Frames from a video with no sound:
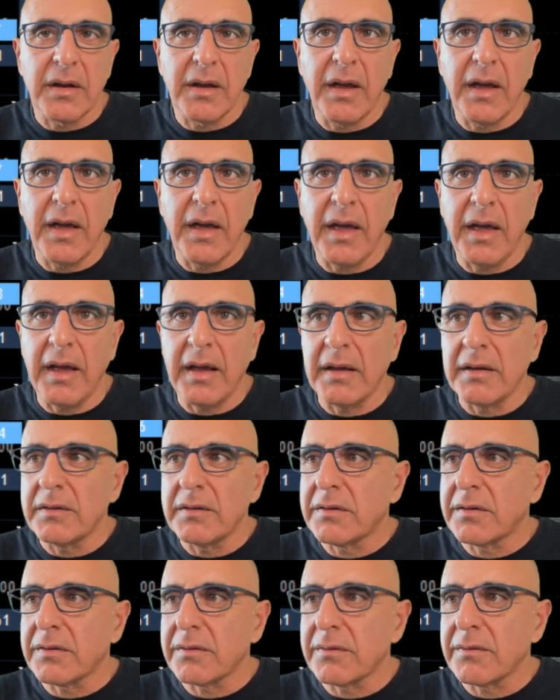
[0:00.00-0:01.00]

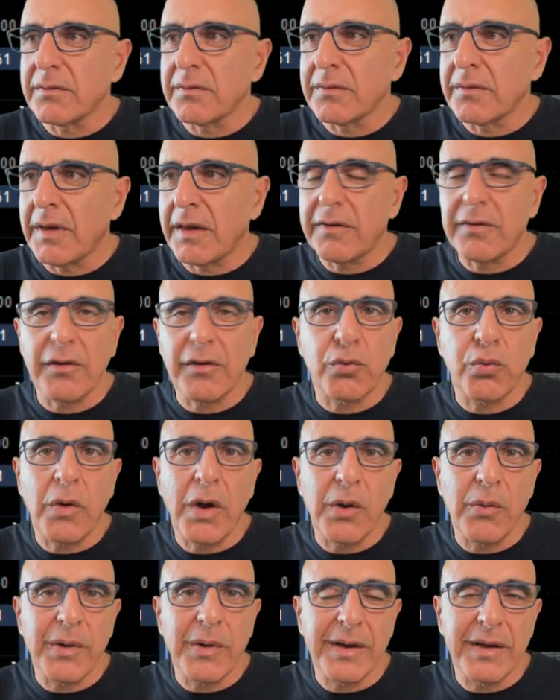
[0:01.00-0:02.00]
And that's not
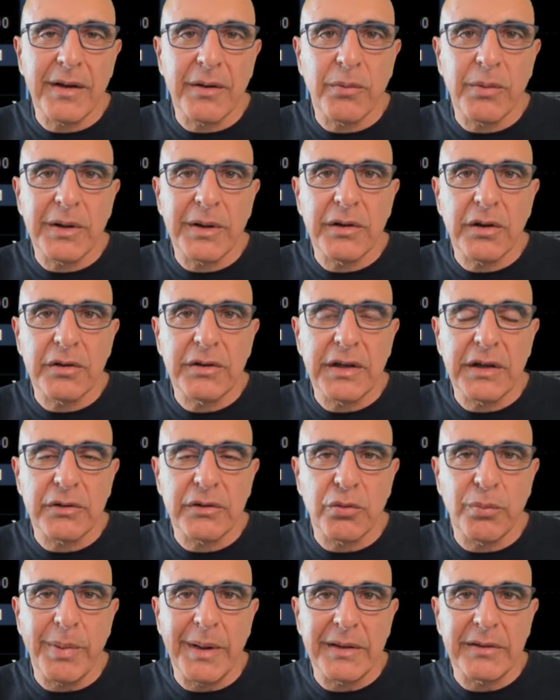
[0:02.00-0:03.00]
why we're here. We're not here
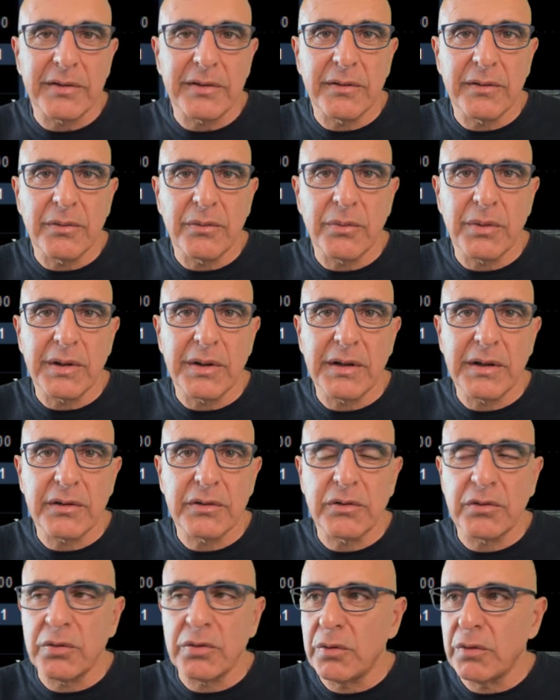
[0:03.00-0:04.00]
to bet. We're here
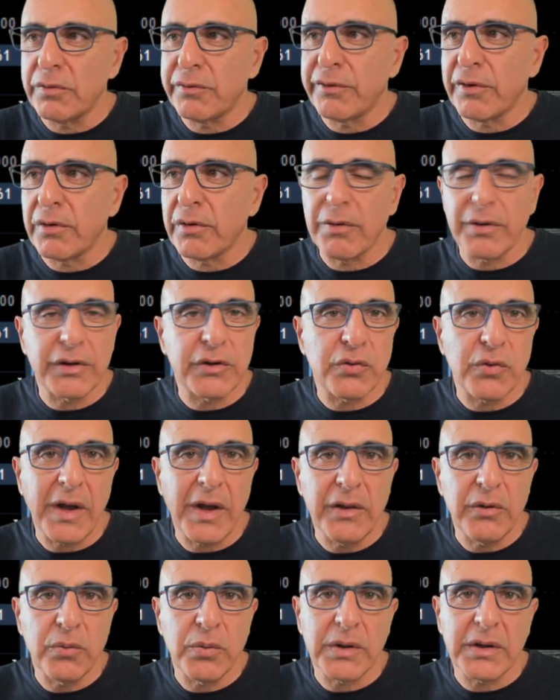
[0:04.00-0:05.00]
to follow a
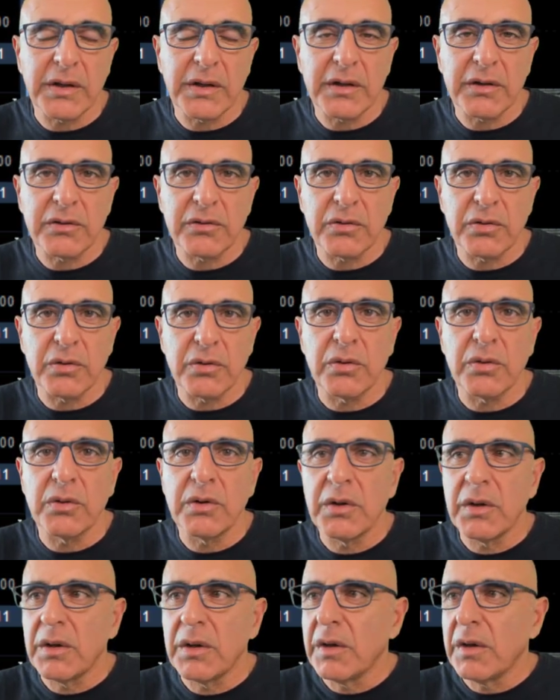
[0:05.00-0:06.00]
trend. We're here to
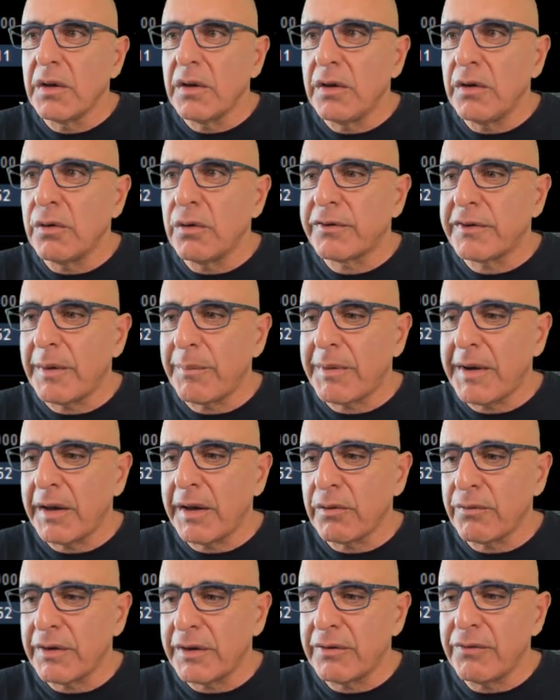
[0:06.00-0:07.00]
use some kind
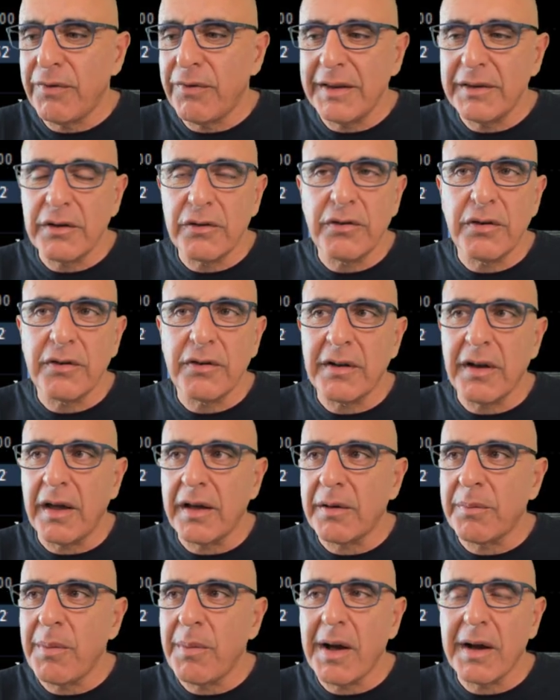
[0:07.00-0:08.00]
of advantages
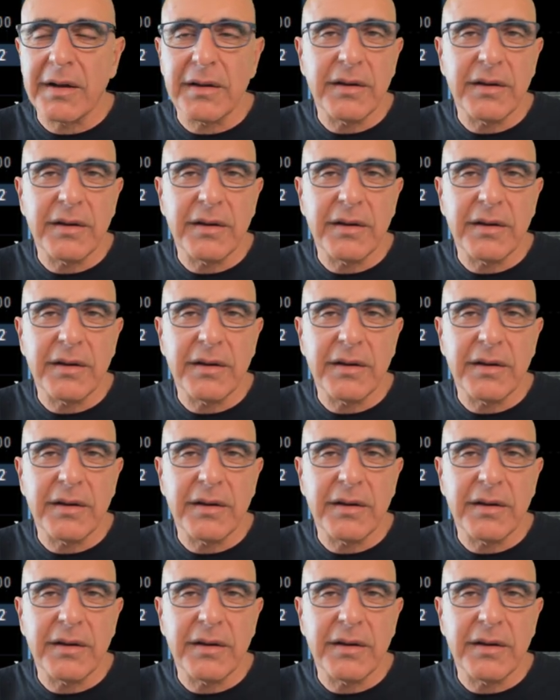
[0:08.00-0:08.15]
like market